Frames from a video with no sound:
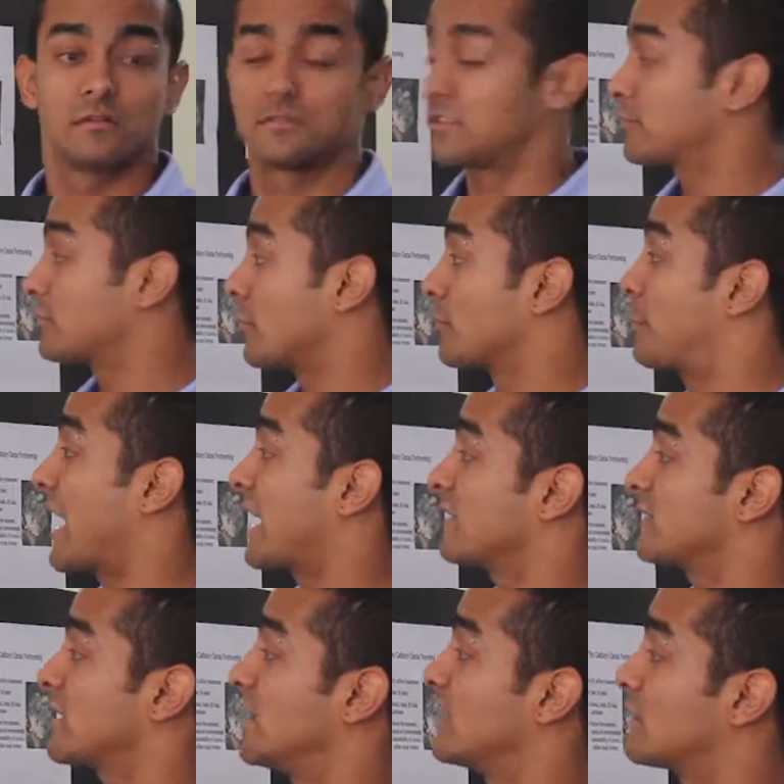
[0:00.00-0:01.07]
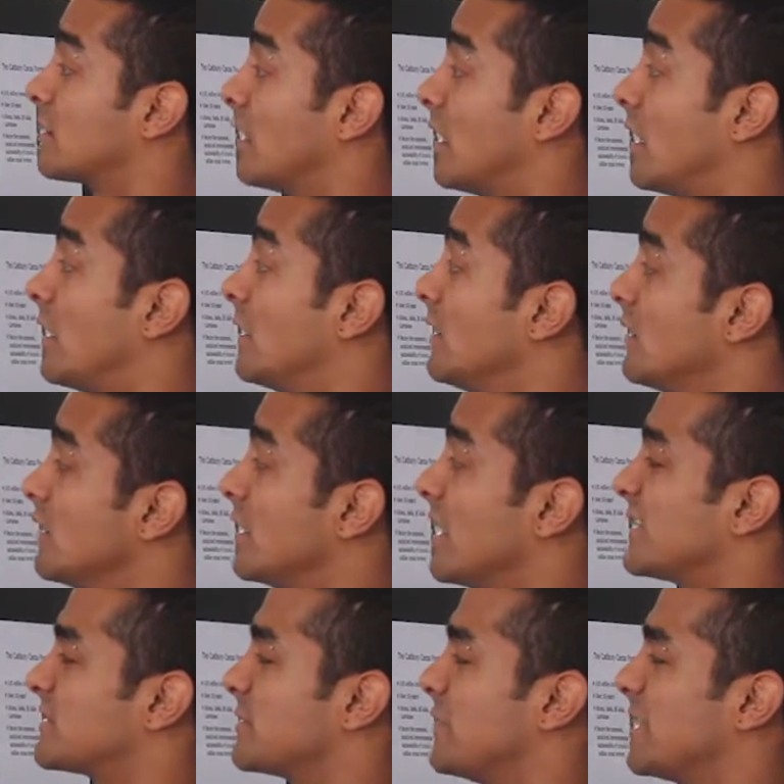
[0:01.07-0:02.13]
Just on packaging, it
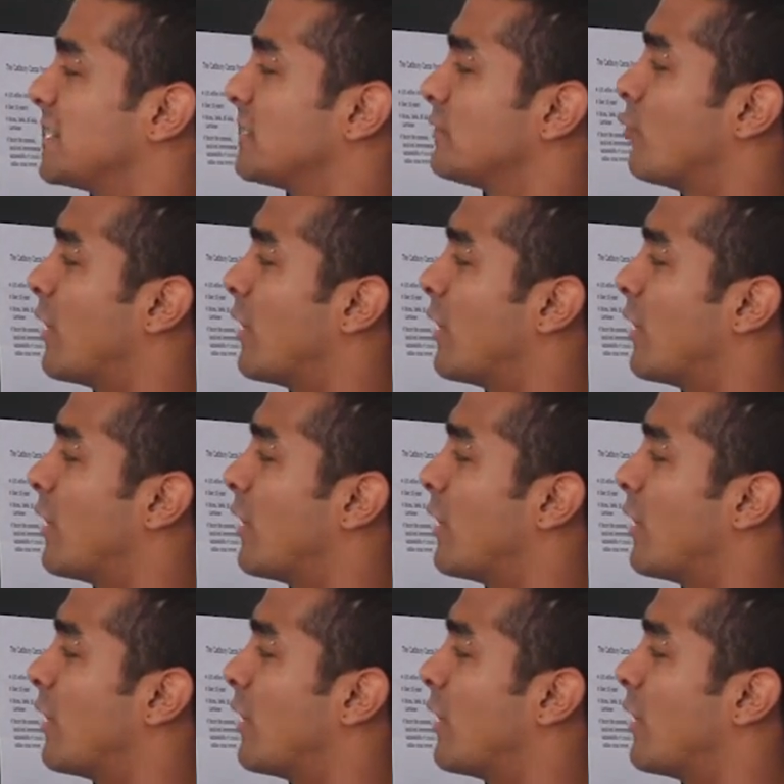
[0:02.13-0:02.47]
estimated